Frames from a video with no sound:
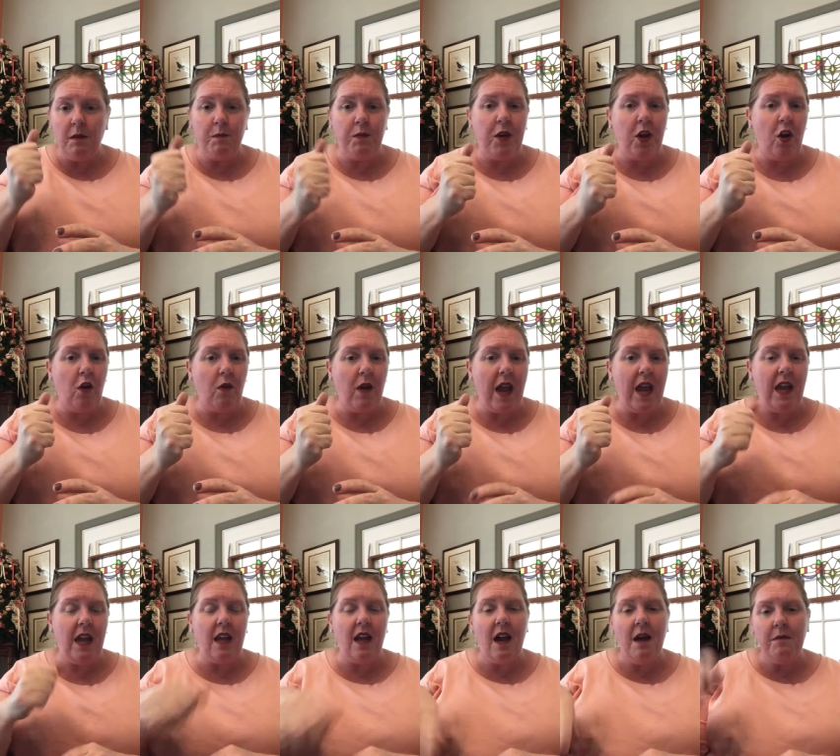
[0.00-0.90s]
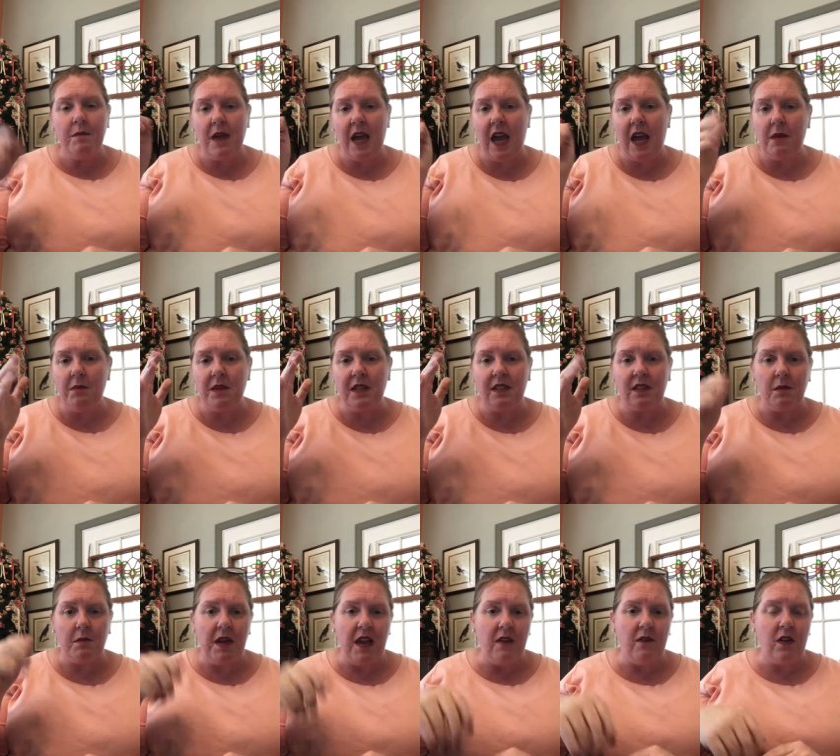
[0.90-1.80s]
puree it up, add me
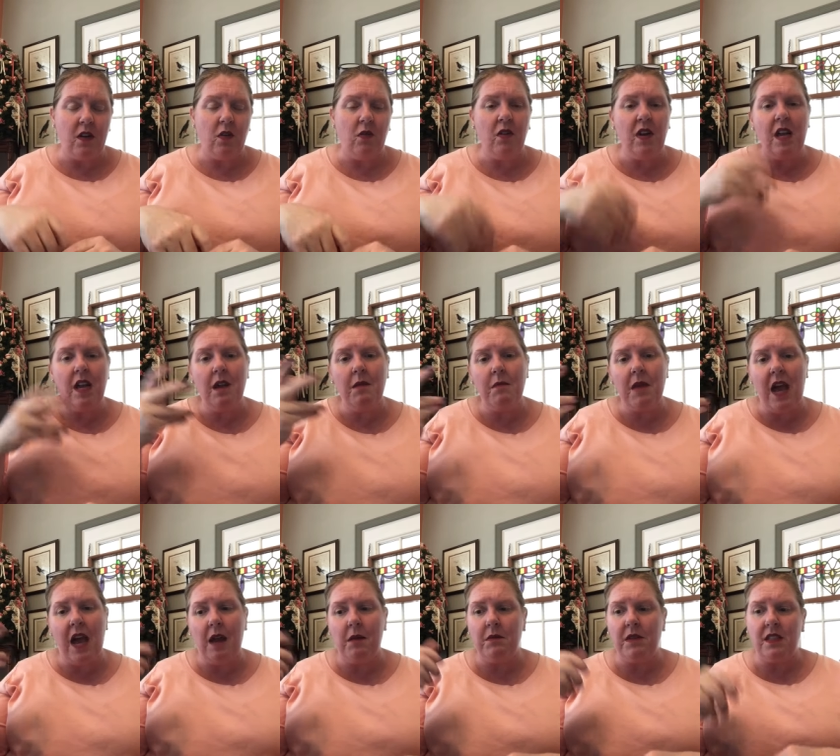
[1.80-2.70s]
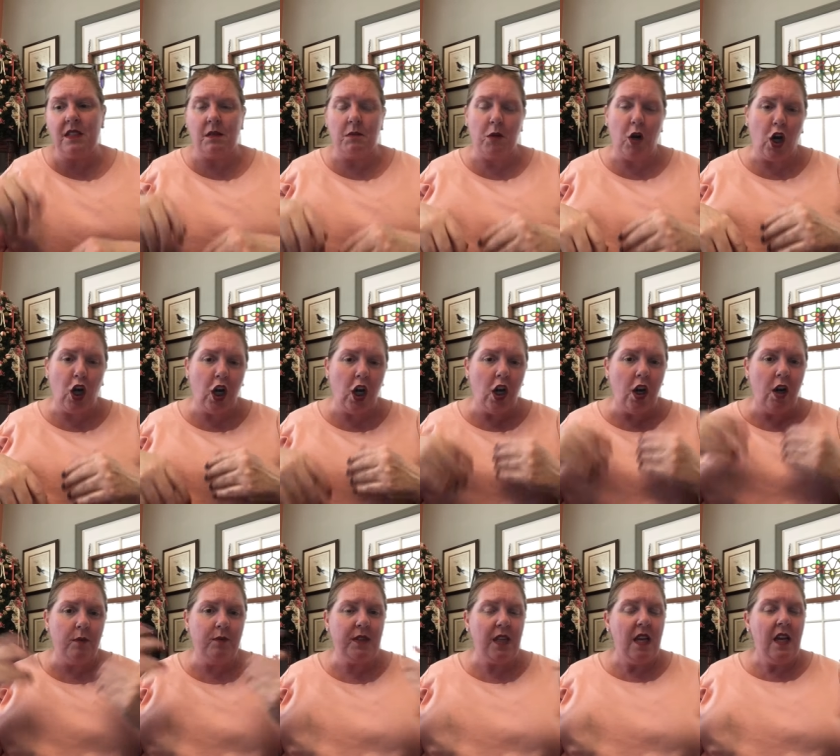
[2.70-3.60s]
some heavy cream, add me some
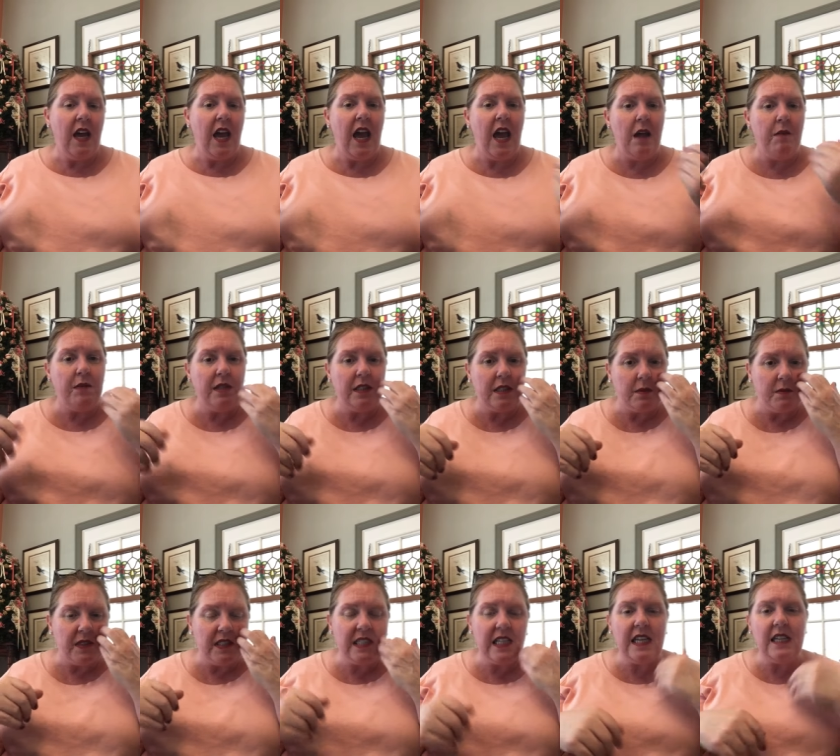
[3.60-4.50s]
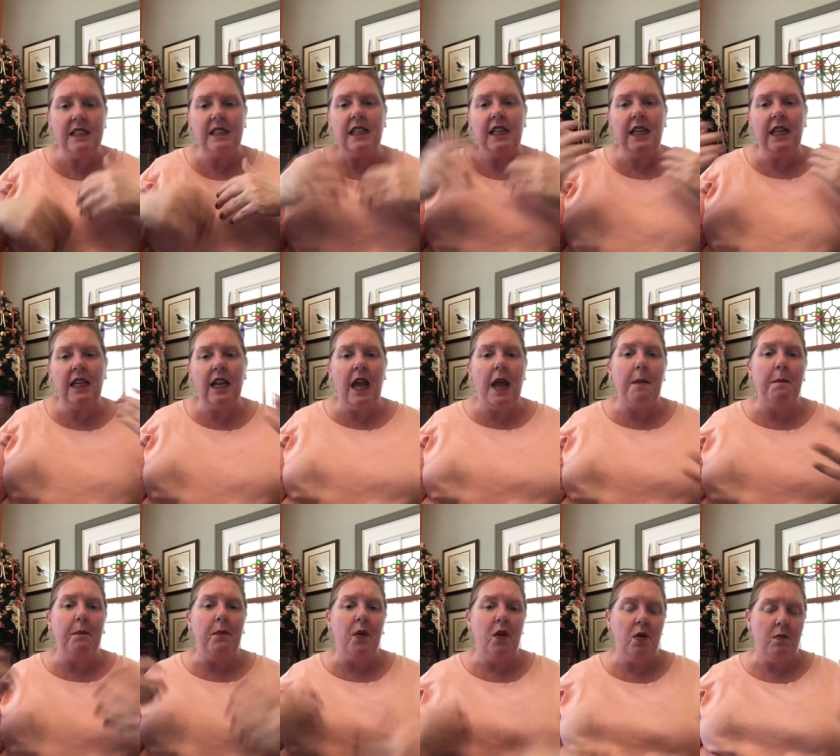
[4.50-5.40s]
herbs, add me some seasoning,
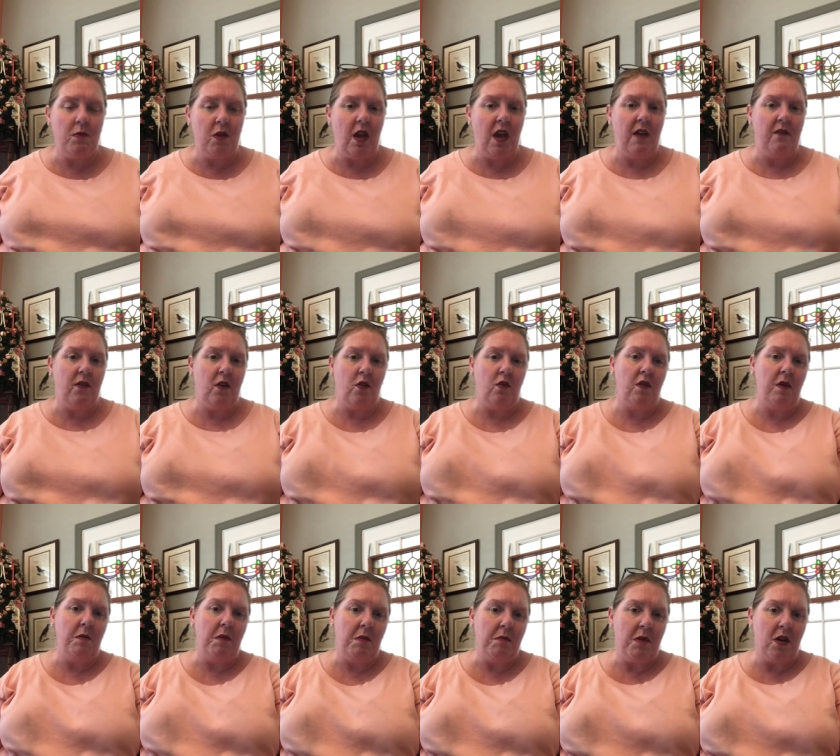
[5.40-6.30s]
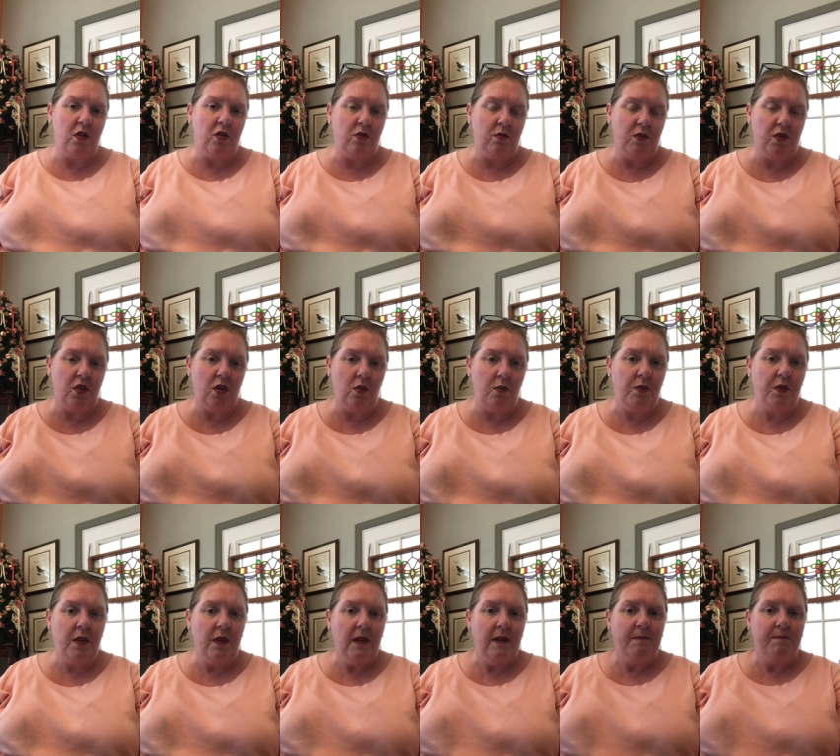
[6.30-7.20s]
and boom, you have a cream of mushroom soup,
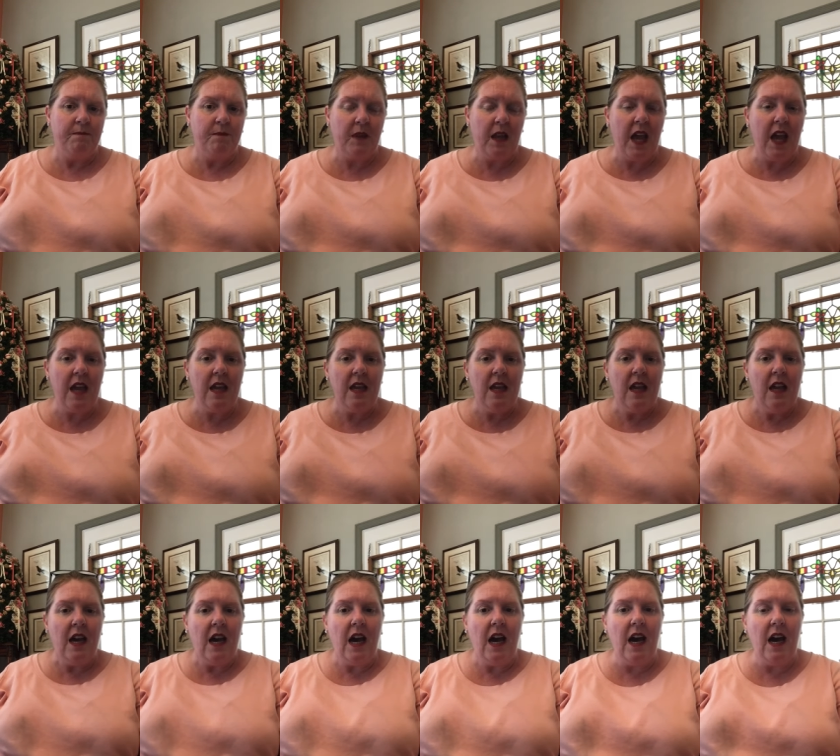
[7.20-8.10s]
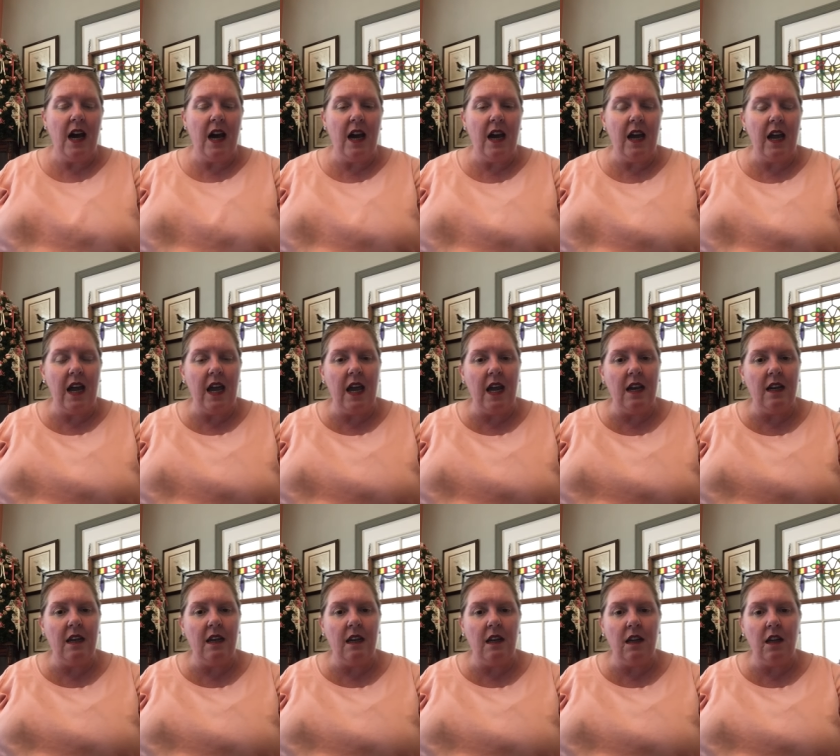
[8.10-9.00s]
okay?
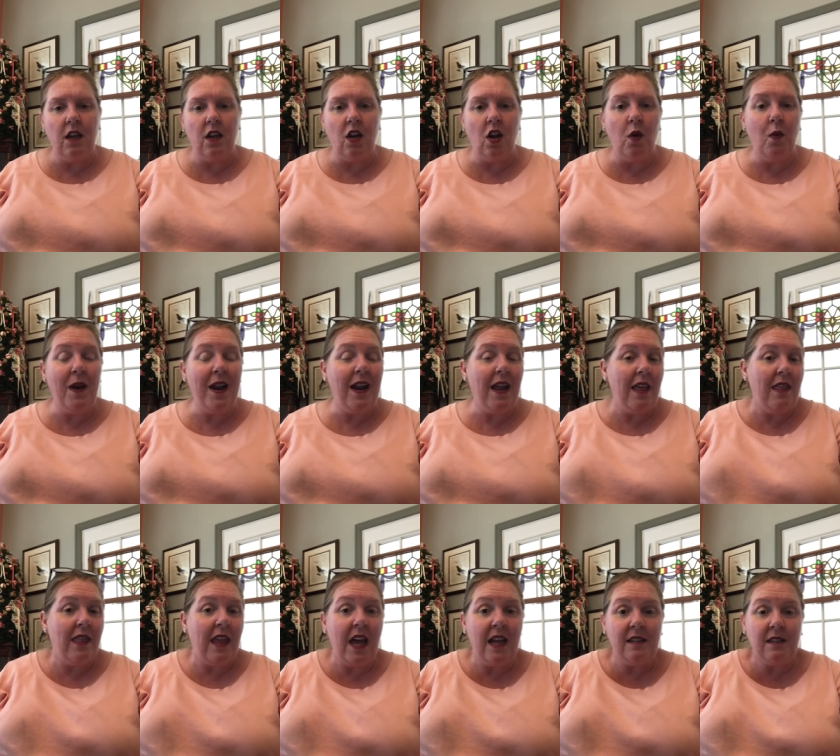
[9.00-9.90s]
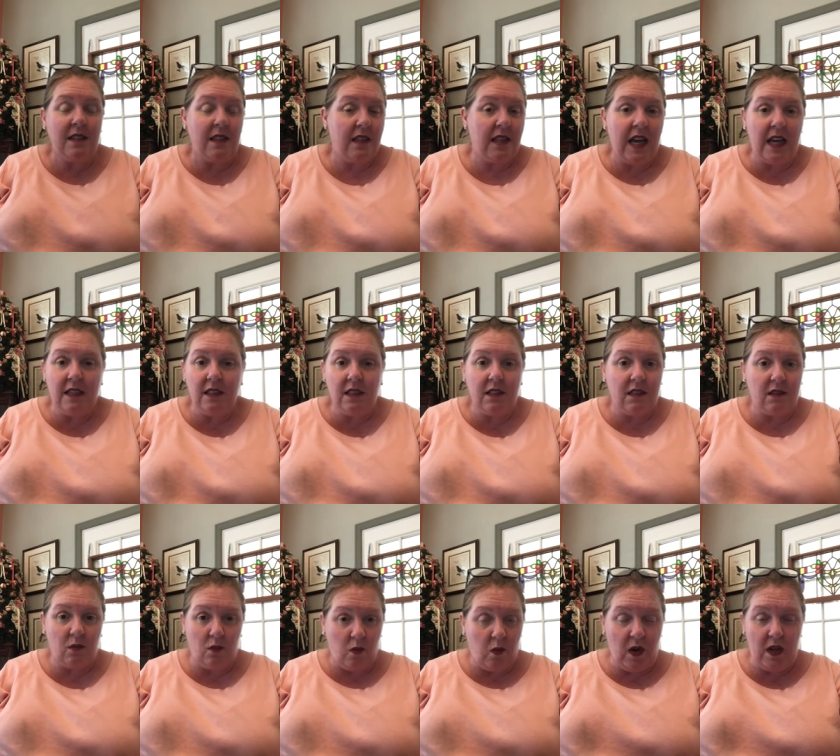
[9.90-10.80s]
And you know what? And that's
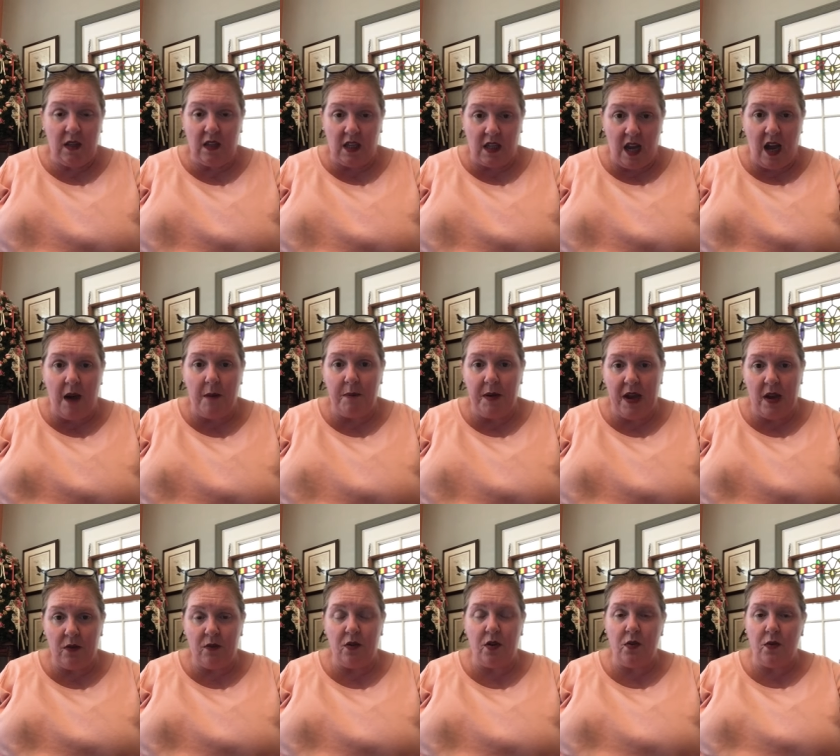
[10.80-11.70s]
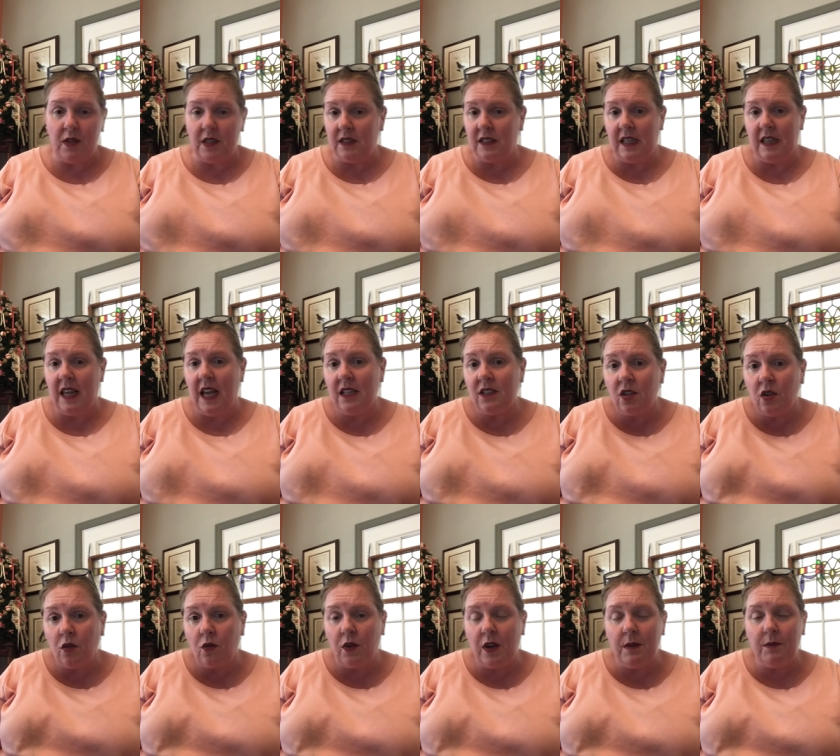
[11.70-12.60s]
what the compound roux is, and that's a
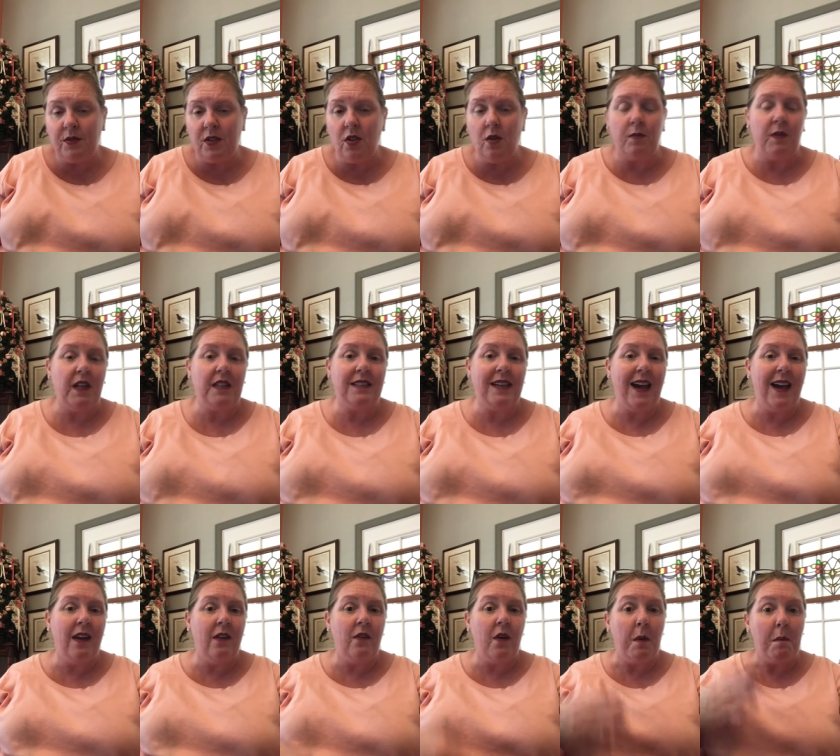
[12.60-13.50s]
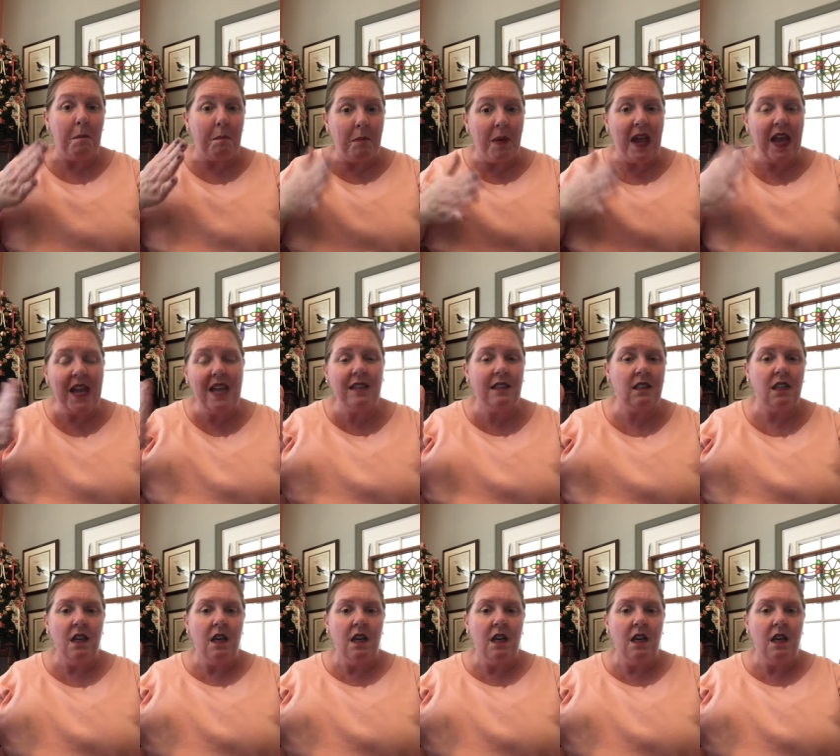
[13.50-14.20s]
cream soup. That's kind of a base